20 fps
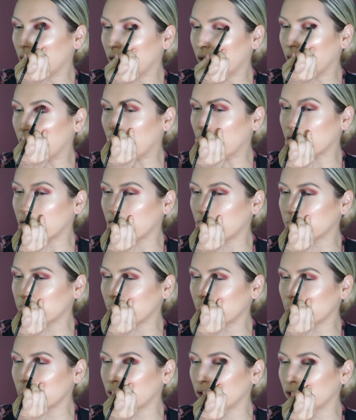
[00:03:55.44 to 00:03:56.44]
And I'm
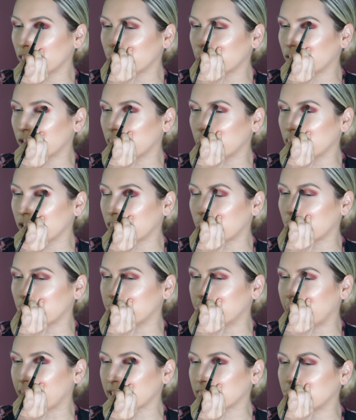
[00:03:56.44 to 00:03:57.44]
not going to really
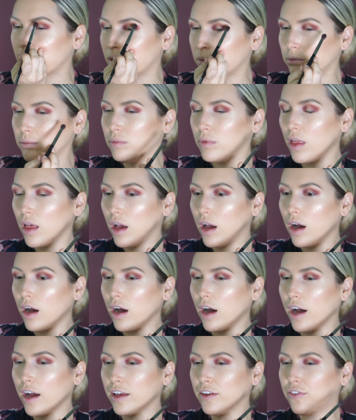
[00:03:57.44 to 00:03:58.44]
connect them.
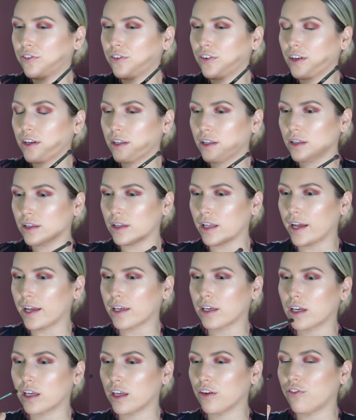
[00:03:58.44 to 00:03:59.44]
I feel
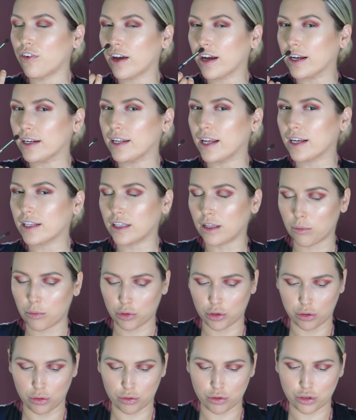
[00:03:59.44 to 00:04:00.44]
like if I connect them,
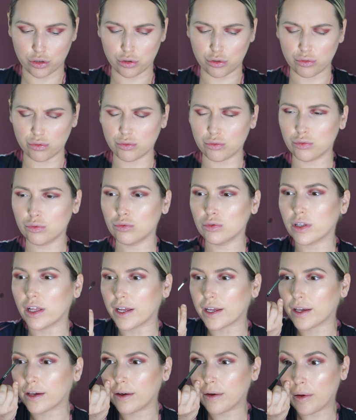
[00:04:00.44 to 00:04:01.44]
it looks too
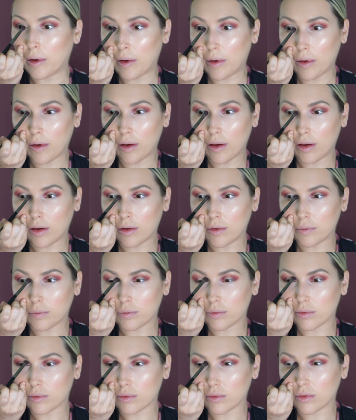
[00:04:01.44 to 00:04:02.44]
like,
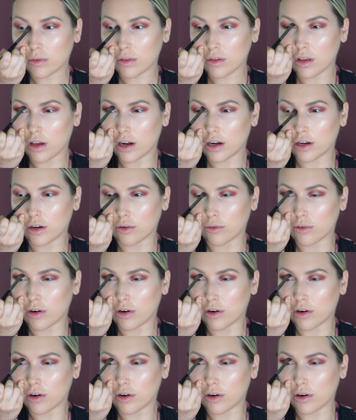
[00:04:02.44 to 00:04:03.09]
I don't know,